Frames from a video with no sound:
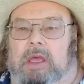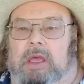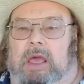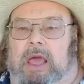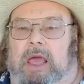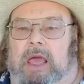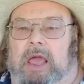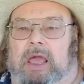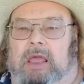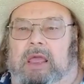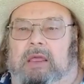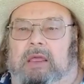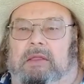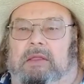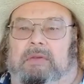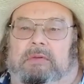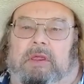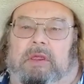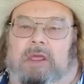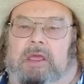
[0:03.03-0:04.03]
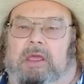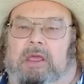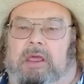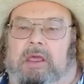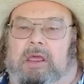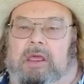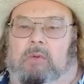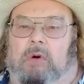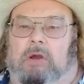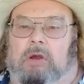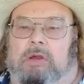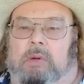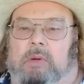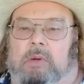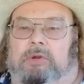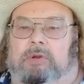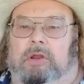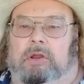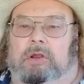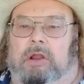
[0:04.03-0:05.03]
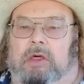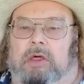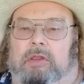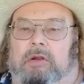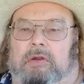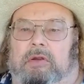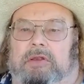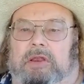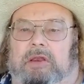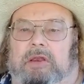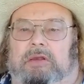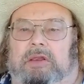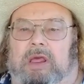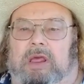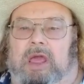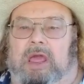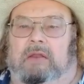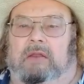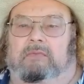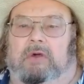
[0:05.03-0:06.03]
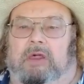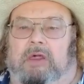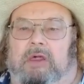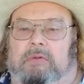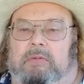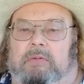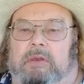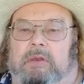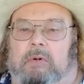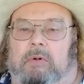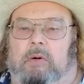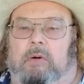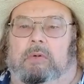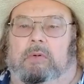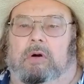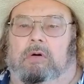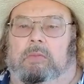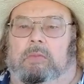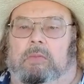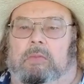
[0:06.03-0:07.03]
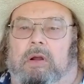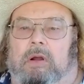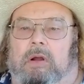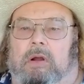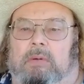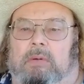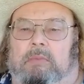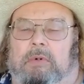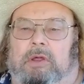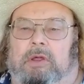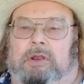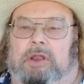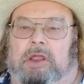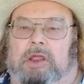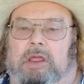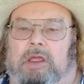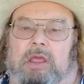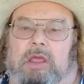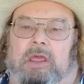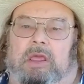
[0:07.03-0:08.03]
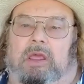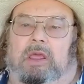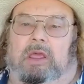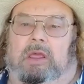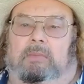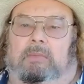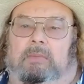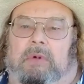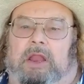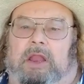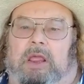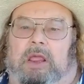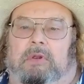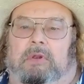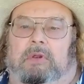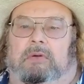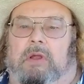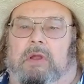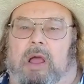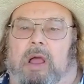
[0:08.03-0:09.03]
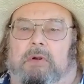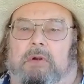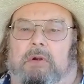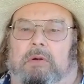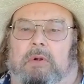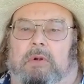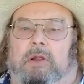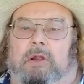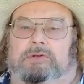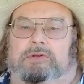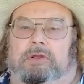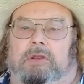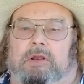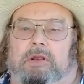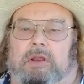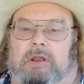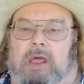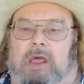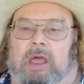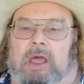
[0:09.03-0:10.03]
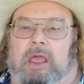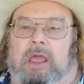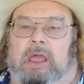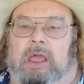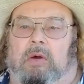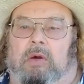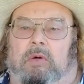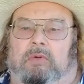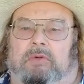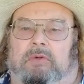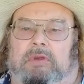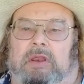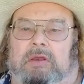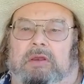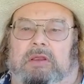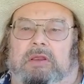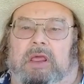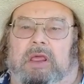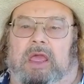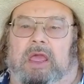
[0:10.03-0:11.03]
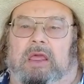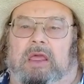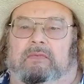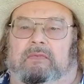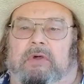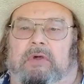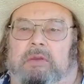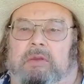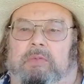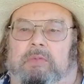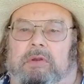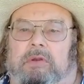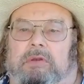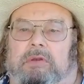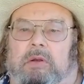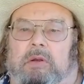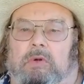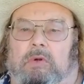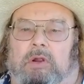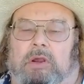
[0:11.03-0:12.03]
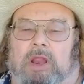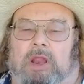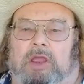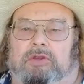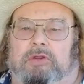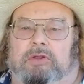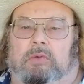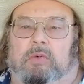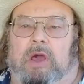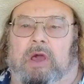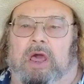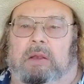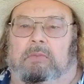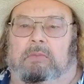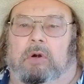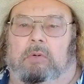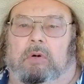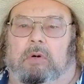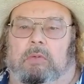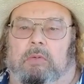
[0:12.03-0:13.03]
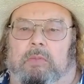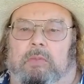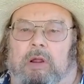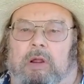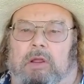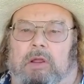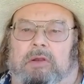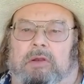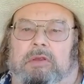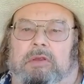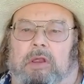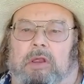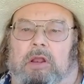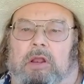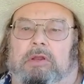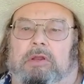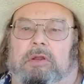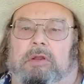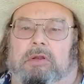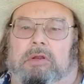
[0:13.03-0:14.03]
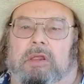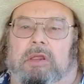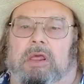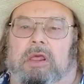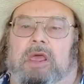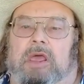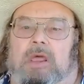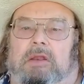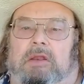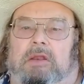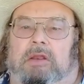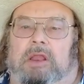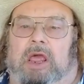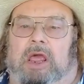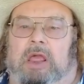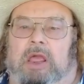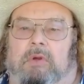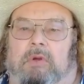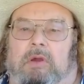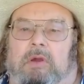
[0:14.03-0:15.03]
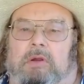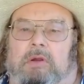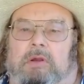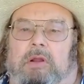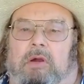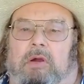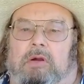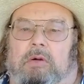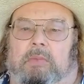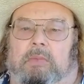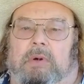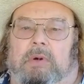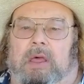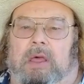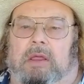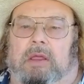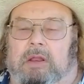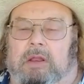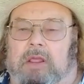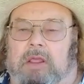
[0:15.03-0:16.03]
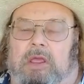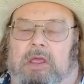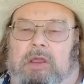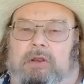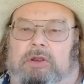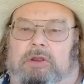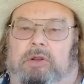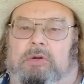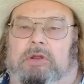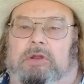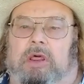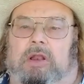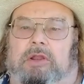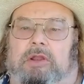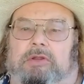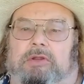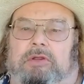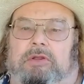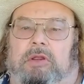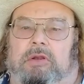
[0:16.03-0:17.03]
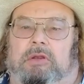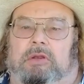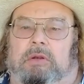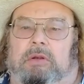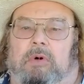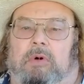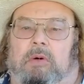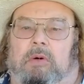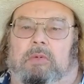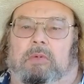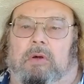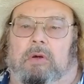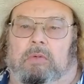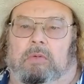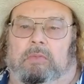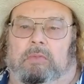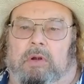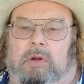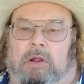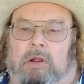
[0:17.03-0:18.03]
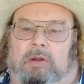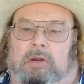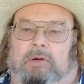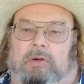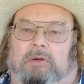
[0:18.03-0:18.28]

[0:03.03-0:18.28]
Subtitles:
Hi, welcome to another CCI Investments Mobile Home Park Monday. My name is Robert Merchant. I own CCI Investments. We're a nationwide mobile home park consultants. Today we're going to talk about due diligence in mobile home parks.